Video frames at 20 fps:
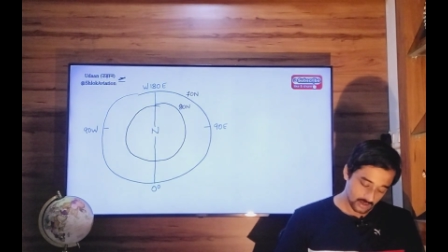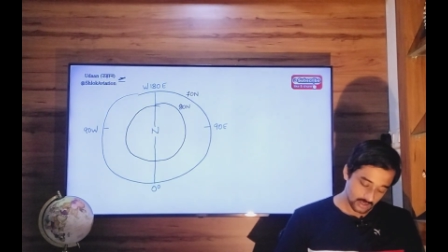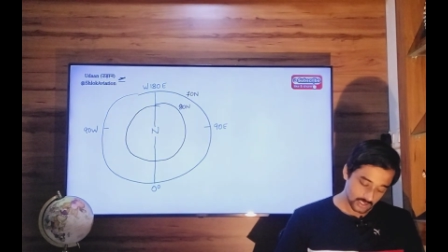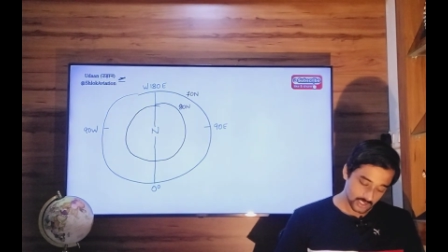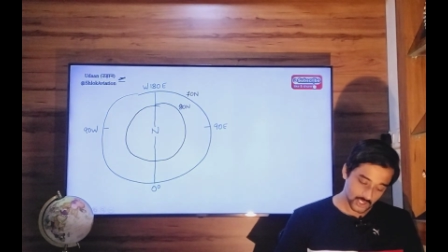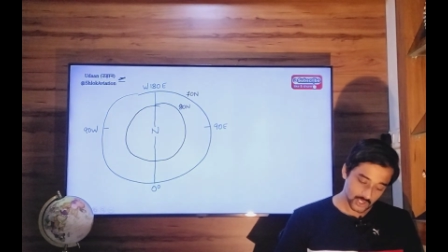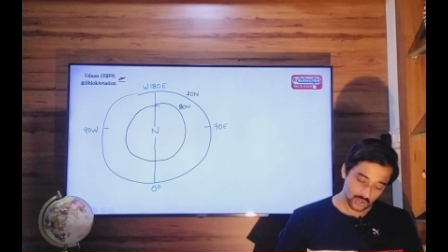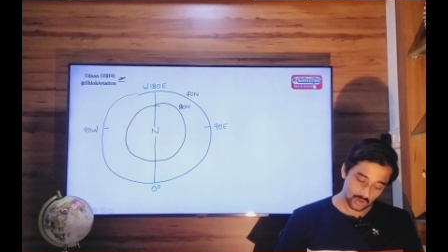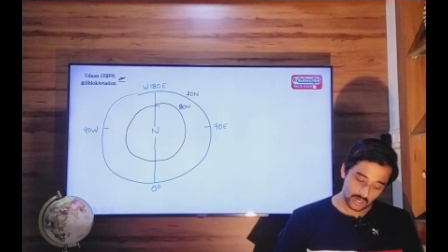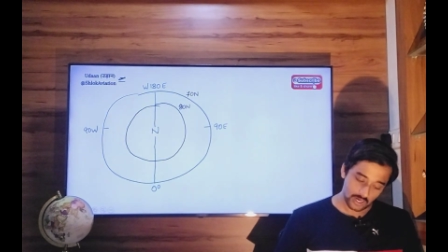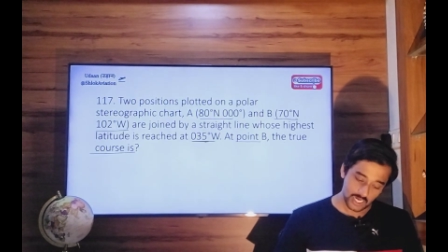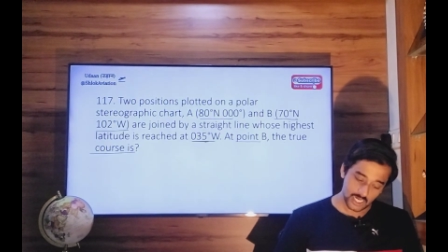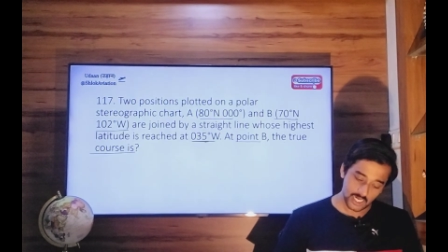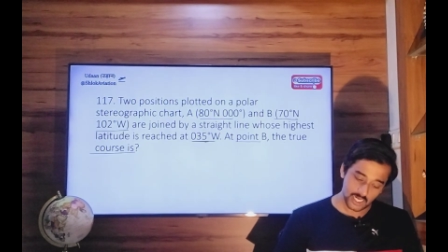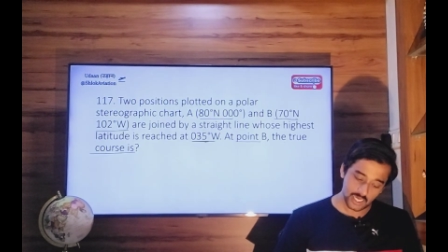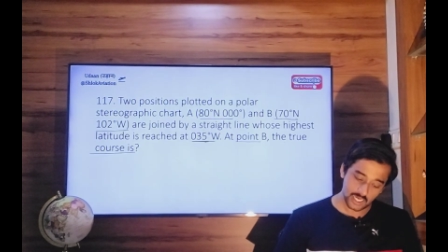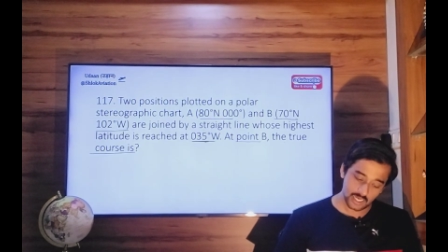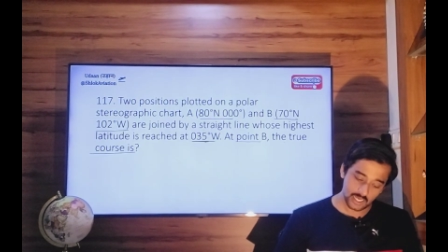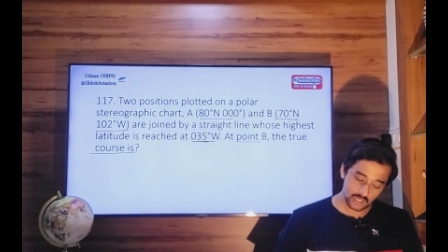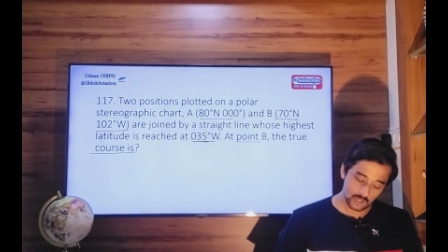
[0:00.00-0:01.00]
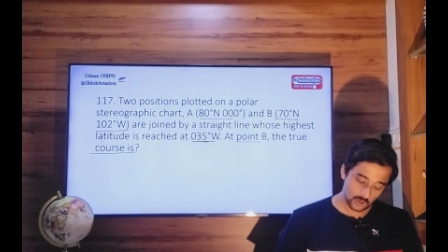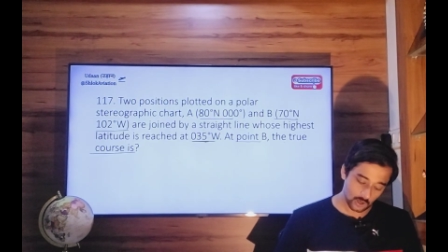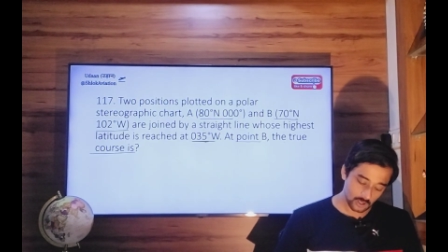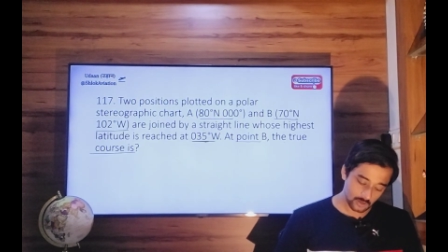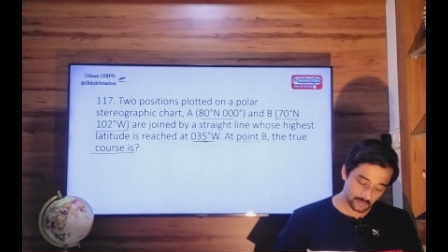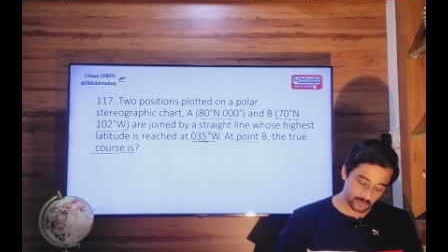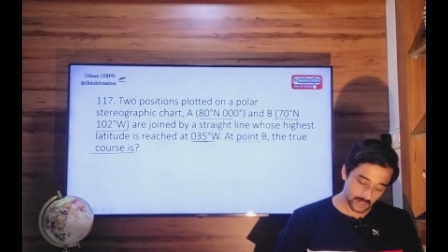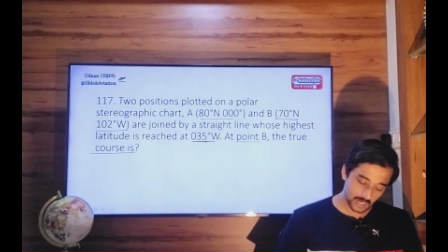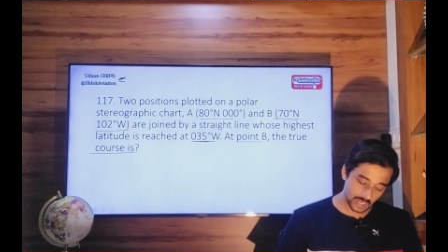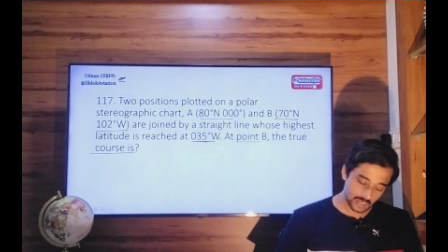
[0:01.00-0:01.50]
So 80 degree
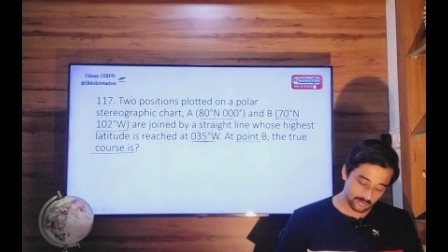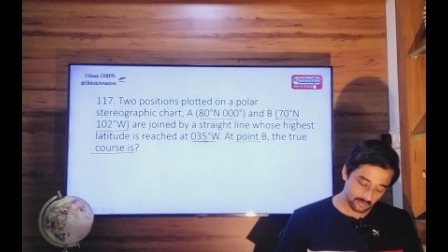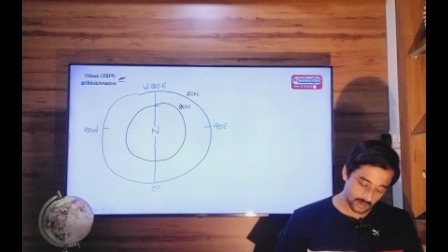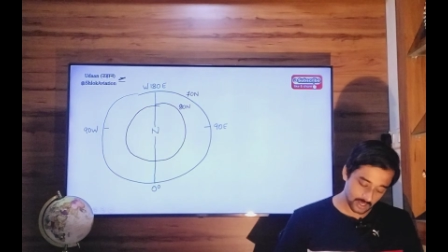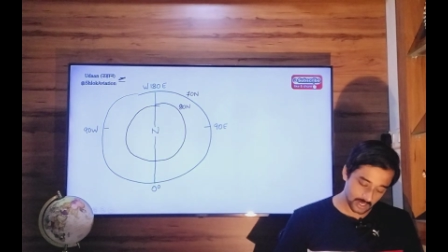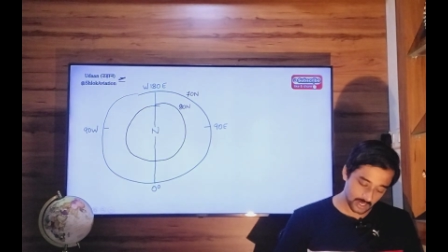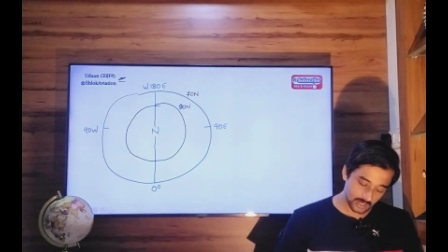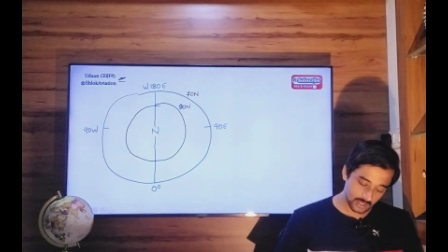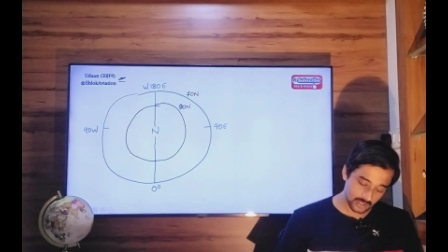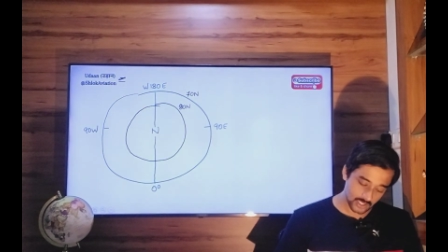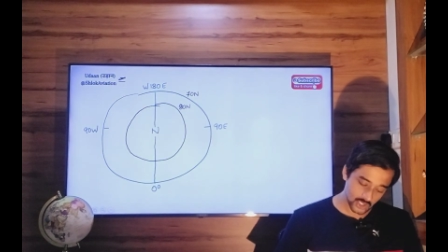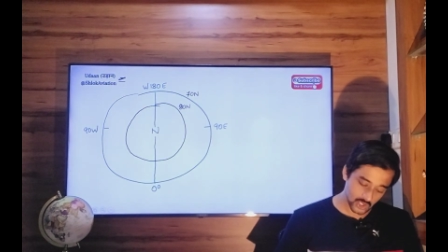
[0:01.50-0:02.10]
north prime meridian.